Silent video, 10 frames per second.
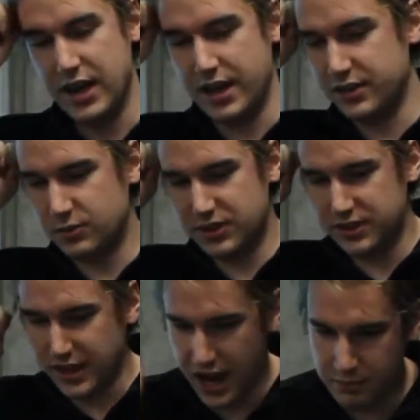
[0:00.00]
And this was the
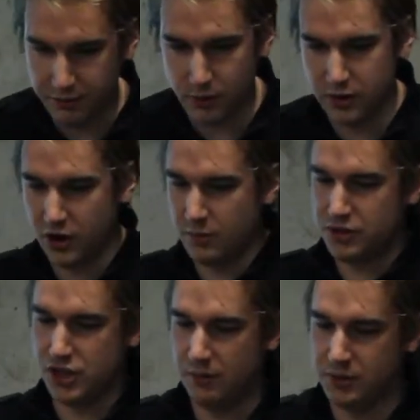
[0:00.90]
day before
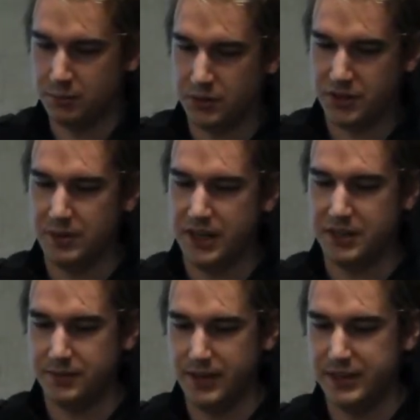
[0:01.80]
Gorbachev was supposed to make
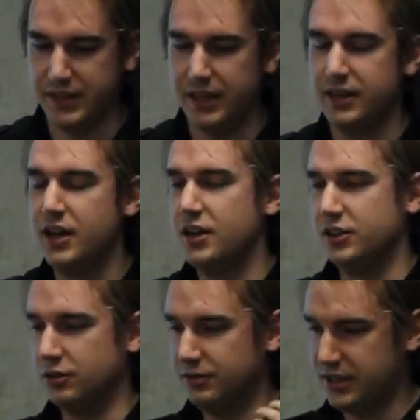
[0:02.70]
his visit,
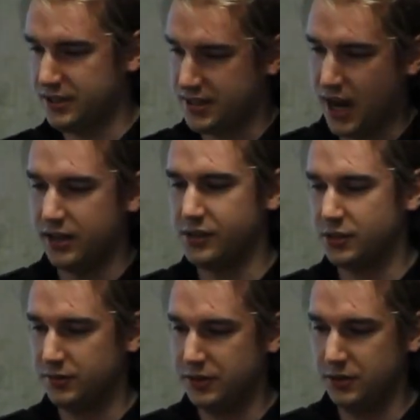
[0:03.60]
you know, reconciling the
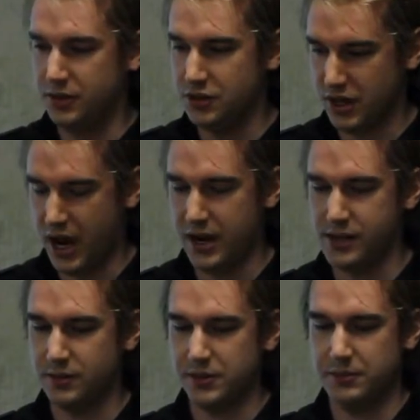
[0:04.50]
Soviet Union and China.
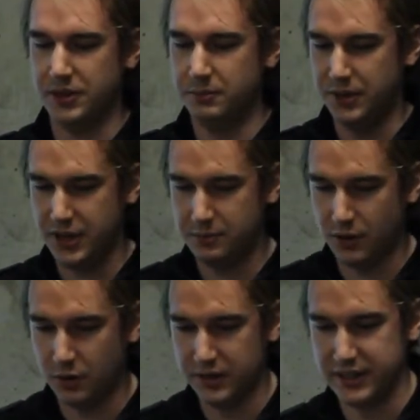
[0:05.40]
It's supposed to be a big
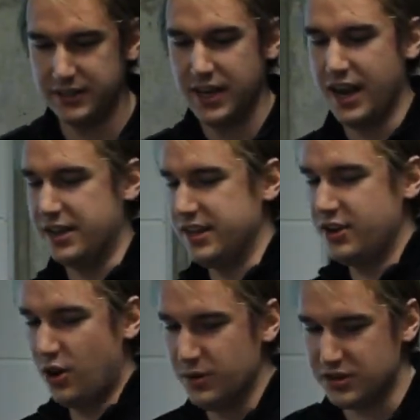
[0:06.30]
moment. And
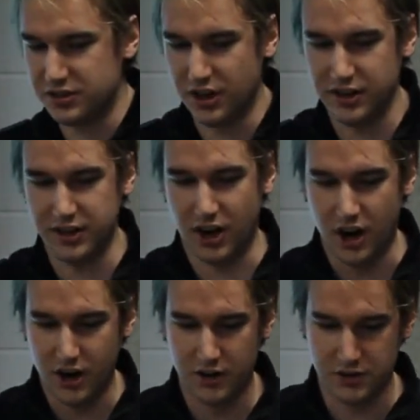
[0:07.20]
they go and start in a
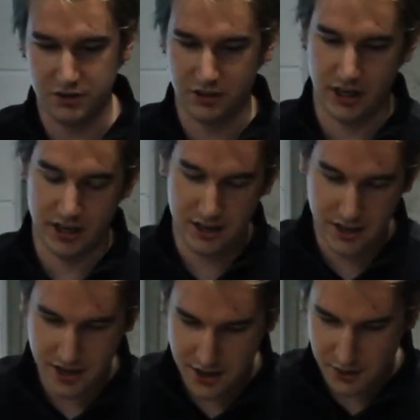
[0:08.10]
hunger strike.
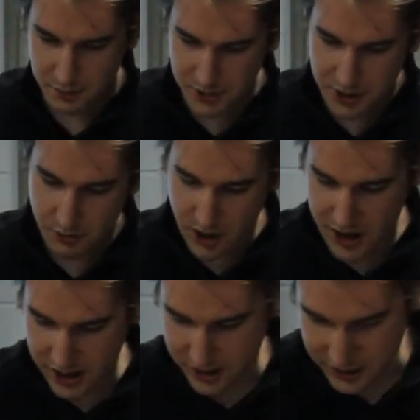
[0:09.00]

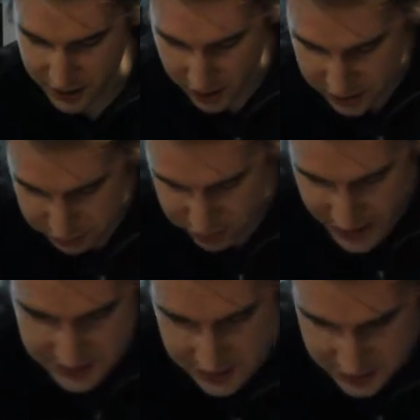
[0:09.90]
Meanwhile, like all the
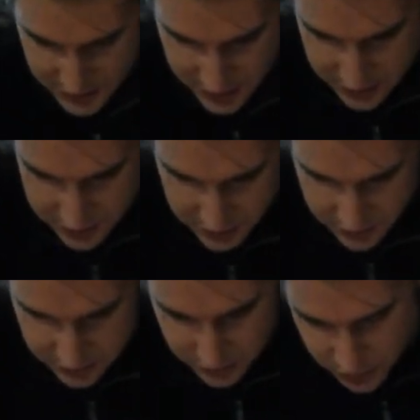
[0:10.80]
press is there, the
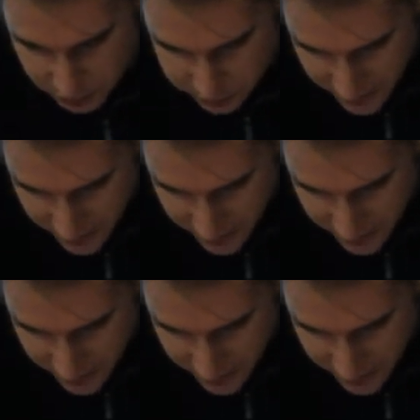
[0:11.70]
global